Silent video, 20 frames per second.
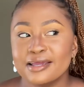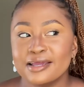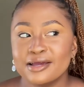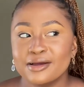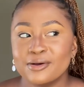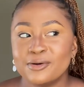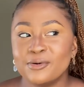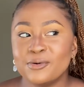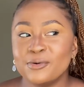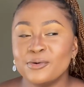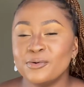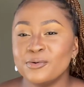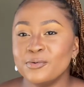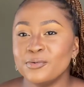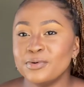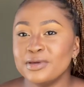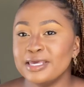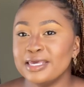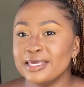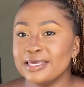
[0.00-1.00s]
Cool.
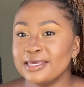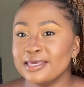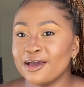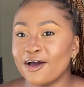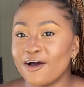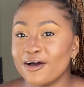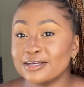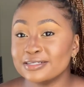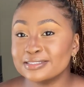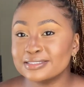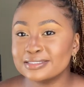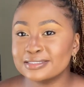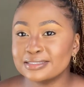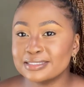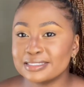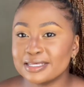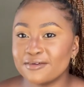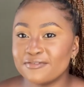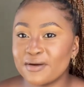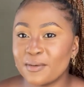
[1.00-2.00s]
He asks
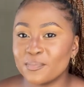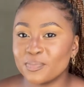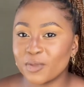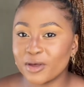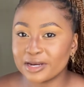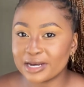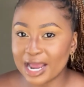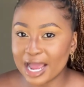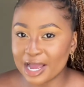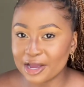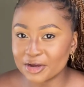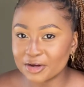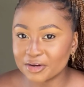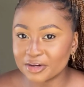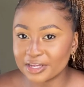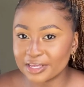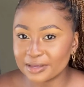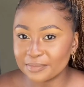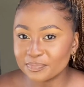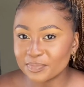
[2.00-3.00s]
if I'm not
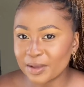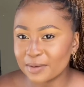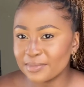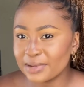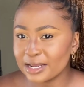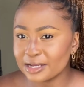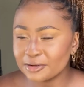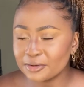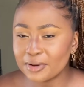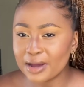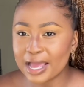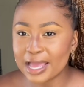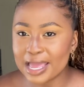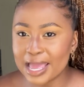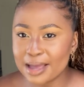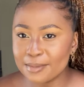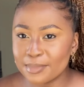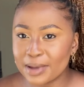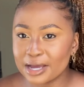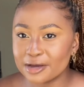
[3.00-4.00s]
hungry. I'm like, no, I
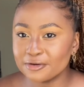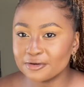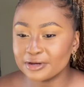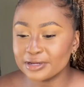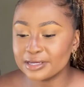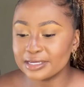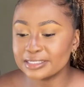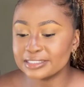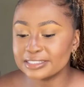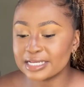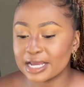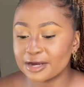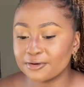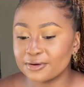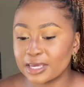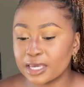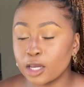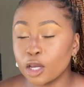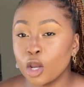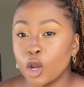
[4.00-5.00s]
am hungry. He's like,
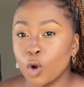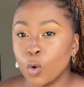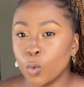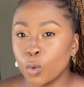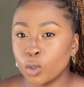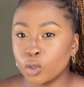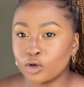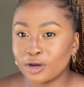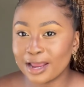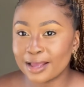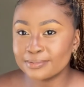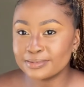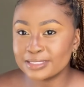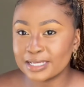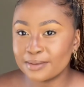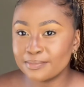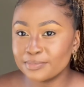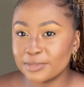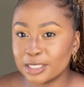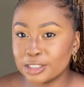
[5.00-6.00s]
okay, we'll grab
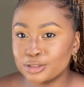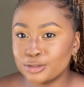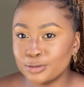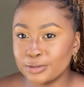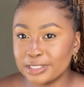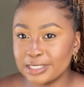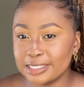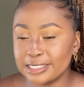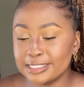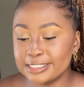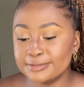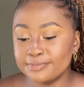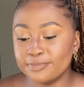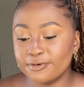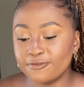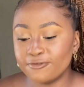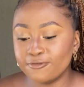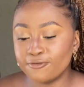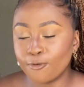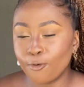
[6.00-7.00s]
something to eat
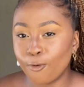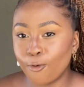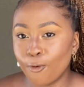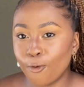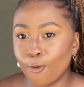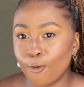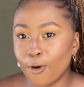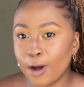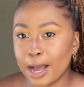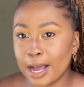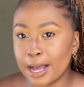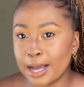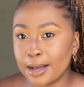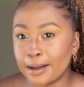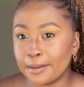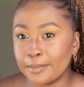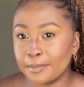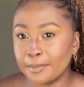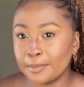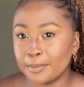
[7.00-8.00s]
before
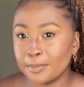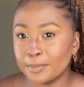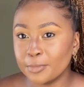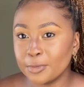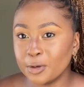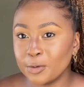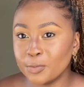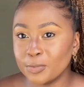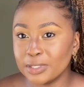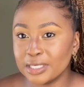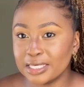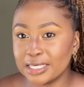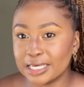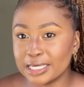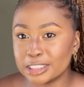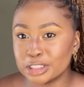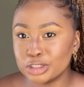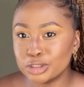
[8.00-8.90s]
we get